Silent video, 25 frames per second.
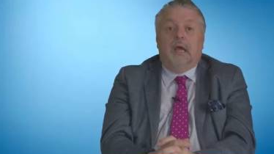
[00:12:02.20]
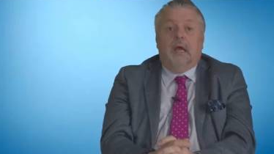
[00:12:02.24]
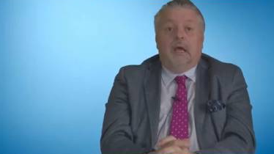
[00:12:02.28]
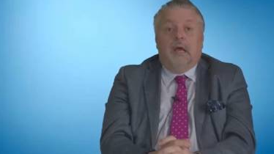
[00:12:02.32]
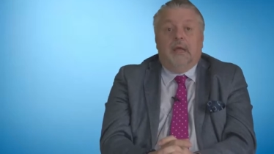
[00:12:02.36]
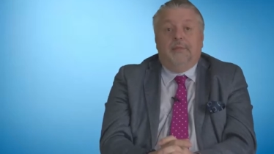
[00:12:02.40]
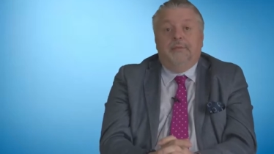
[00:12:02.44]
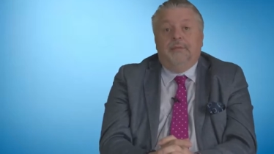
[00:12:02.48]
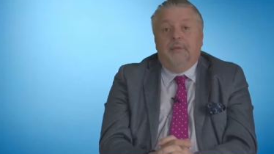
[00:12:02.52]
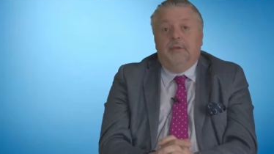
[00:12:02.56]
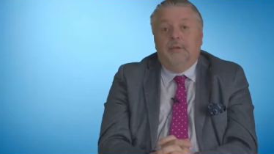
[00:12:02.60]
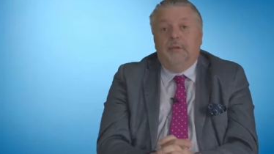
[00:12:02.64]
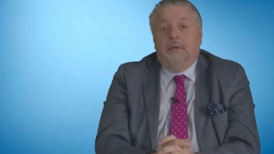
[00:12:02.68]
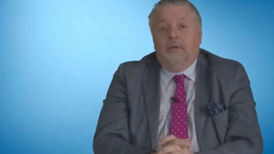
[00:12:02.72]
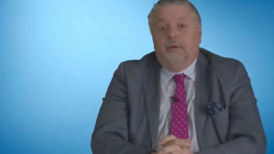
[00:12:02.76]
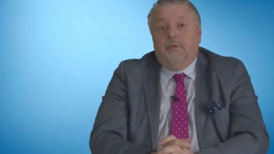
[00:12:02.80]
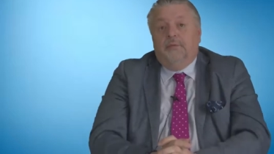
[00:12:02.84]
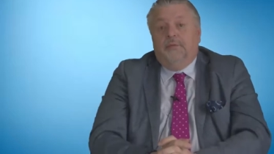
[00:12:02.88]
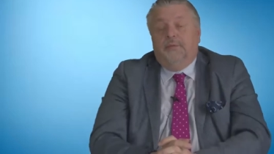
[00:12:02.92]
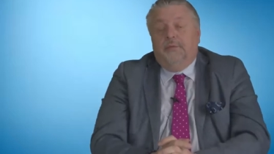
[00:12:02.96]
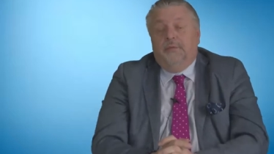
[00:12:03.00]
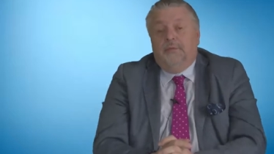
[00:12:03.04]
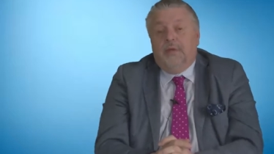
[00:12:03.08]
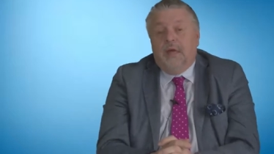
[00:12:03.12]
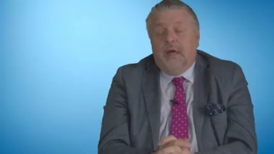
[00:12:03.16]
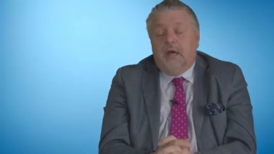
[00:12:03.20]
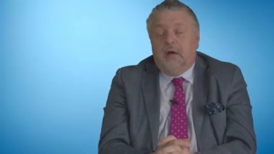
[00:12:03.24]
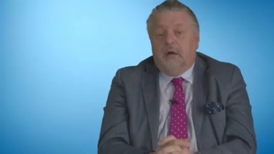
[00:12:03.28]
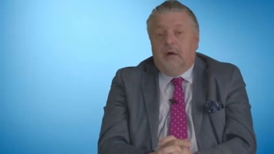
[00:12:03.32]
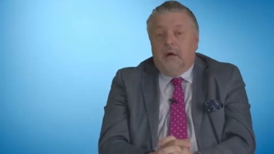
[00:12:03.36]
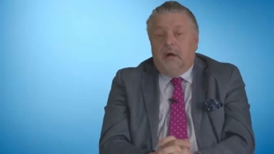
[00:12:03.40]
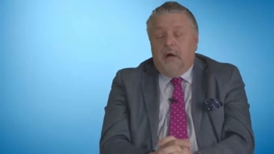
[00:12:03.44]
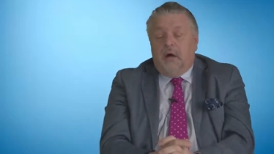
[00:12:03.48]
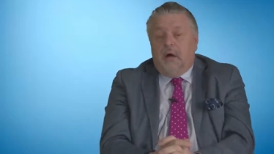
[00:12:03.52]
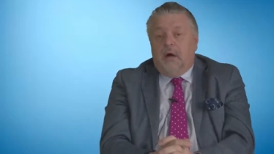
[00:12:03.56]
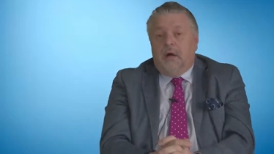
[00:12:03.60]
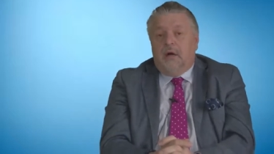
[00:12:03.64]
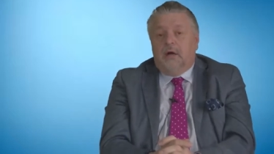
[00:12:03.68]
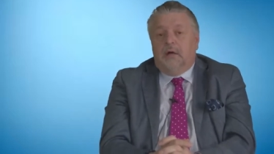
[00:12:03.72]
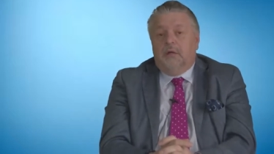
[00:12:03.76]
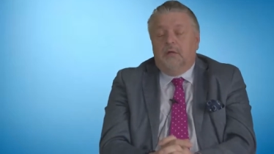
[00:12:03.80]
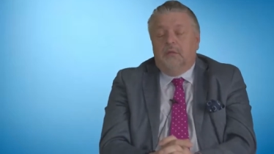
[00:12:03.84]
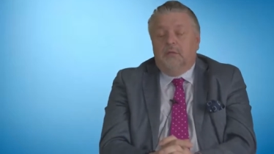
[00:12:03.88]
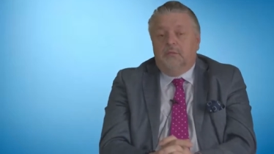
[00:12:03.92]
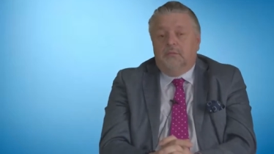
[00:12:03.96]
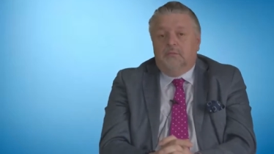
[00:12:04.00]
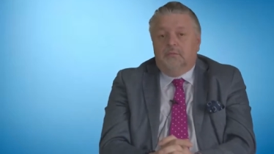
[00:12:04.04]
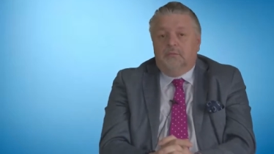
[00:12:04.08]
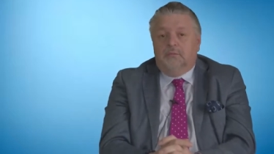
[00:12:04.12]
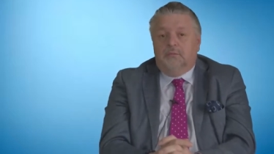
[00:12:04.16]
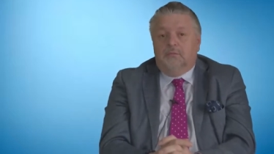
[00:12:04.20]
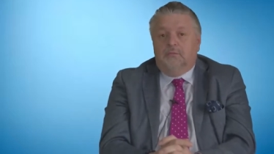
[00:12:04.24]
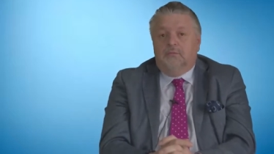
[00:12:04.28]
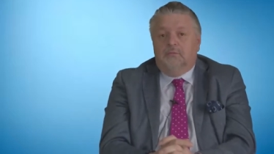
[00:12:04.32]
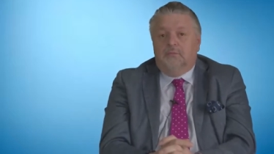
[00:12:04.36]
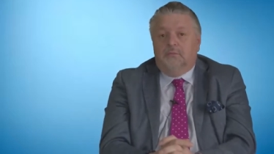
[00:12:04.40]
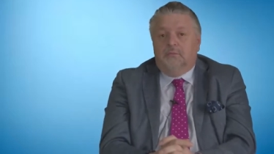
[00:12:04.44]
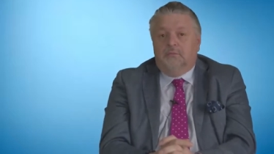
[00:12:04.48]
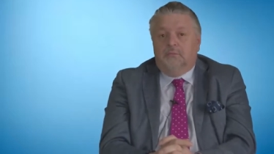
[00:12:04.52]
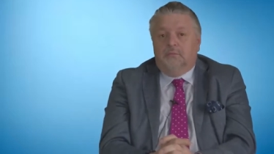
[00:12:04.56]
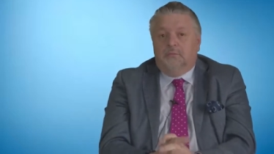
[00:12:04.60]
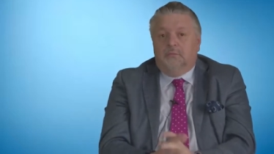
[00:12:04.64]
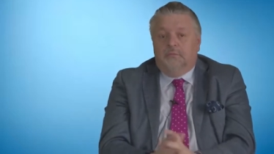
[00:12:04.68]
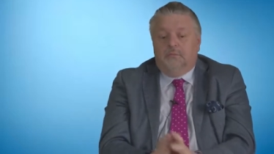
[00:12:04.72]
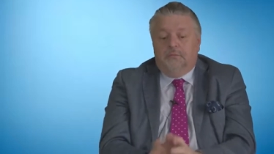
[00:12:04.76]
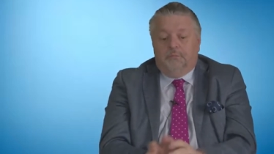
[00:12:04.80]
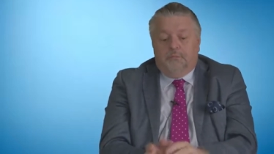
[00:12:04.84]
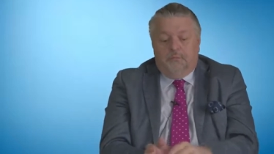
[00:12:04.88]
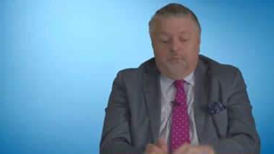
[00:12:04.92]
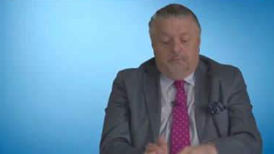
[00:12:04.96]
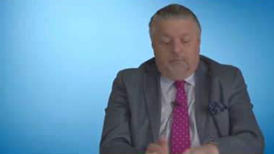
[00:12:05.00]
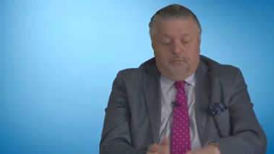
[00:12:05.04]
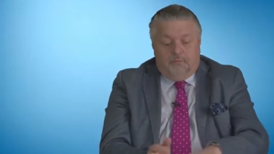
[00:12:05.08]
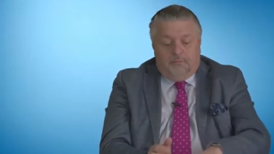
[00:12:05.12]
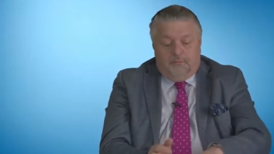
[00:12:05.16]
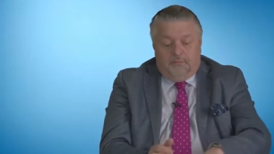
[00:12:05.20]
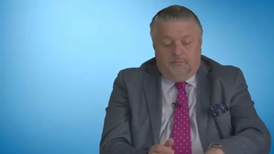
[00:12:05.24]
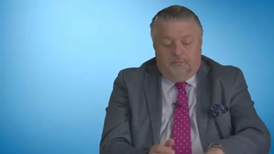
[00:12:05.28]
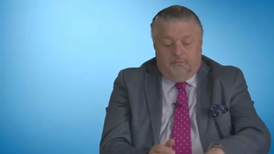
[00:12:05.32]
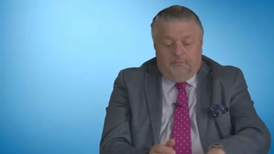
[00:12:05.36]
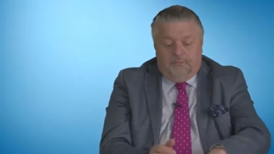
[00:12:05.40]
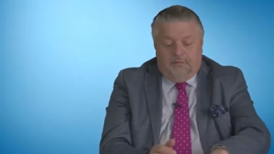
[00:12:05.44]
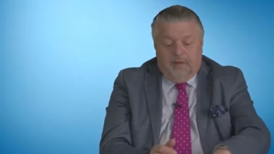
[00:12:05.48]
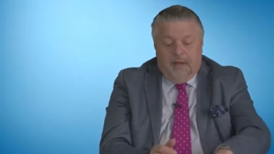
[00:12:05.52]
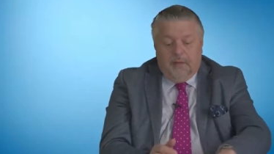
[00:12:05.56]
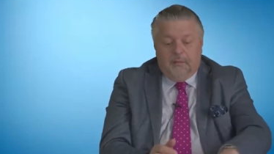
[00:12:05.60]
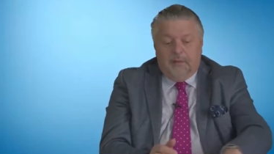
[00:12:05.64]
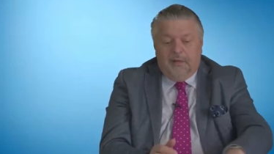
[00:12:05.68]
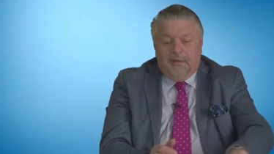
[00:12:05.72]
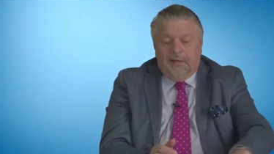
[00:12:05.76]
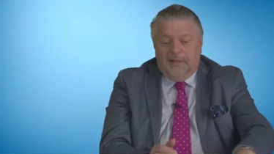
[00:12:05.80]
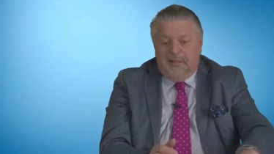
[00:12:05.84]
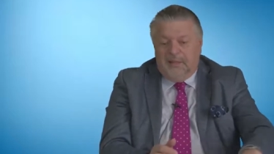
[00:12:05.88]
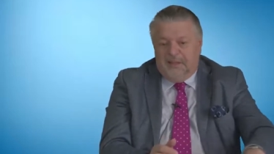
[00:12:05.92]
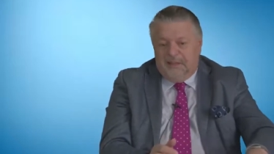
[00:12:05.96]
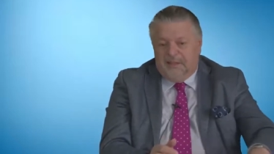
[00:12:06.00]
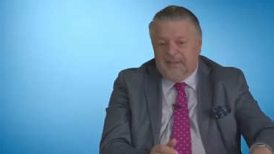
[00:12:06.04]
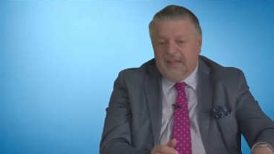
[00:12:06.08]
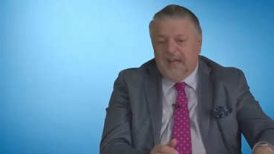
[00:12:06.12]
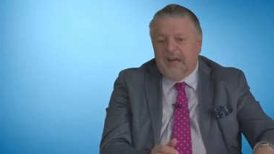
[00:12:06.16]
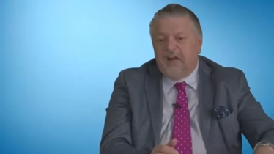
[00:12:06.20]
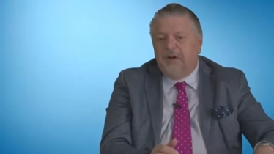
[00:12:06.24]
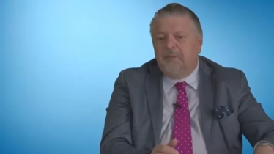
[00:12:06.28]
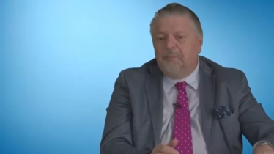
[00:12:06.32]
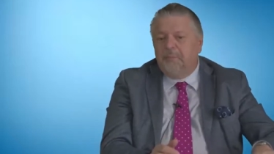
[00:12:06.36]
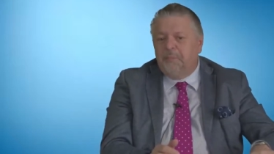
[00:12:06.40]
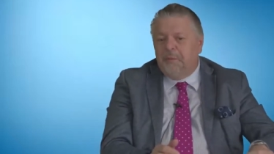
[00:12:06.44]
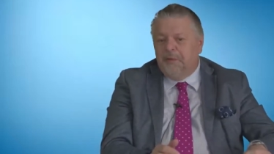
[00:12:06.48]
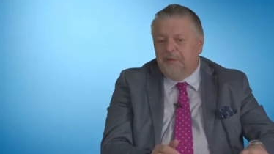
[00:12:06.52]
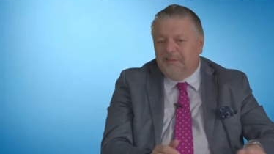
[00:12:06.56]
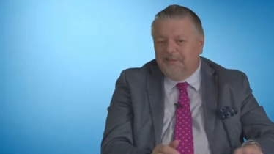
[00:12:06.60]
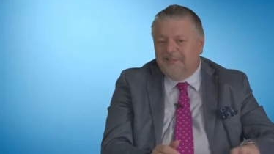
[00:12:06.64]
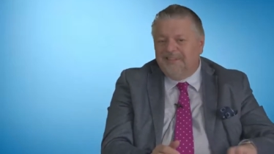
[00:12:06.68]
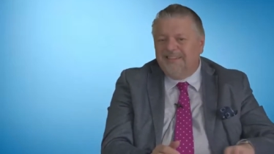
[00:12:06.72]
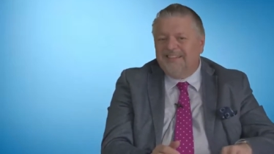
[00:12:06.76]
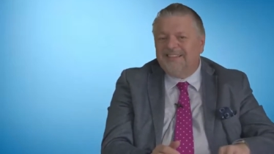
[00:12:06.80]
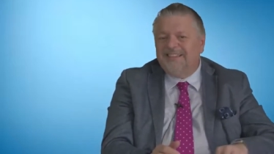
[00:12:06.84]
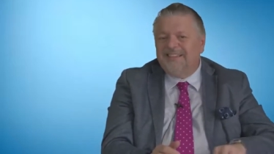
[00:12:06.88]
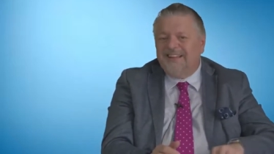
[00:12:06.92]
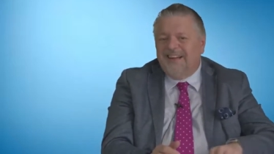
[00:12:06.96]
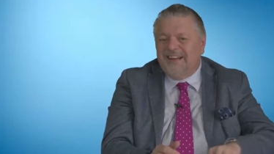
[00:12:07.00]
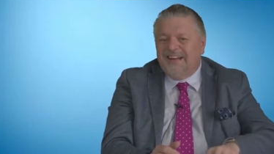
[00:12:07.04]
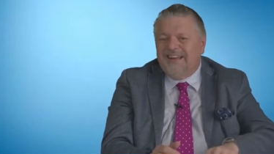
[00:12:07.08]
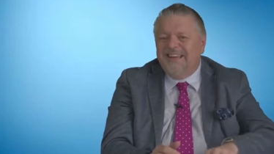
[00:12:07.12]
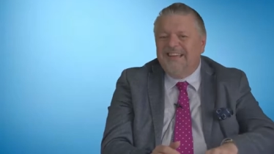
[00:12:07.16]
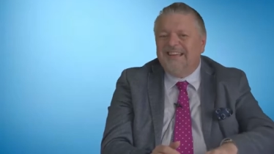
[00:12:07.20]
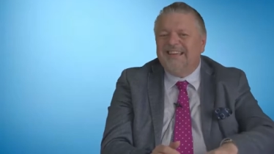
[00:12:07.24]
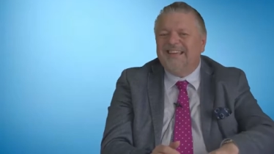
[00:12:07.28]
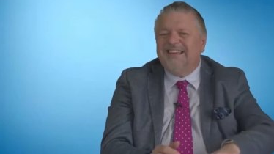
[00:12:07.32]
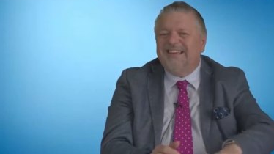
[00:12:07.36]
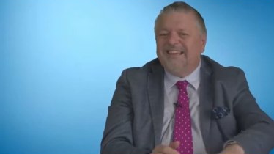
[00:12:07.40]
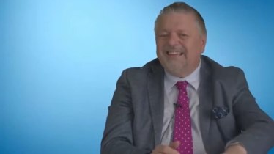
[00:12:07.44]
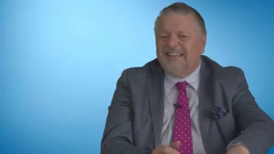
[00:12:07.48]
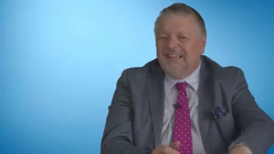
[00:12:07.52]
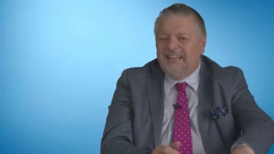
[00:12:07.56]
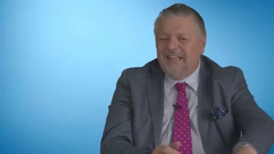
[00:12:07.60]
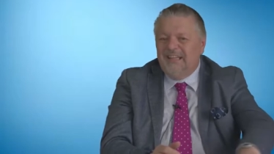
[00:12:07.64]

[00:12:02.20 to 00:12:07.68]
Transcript: And there are family therapy like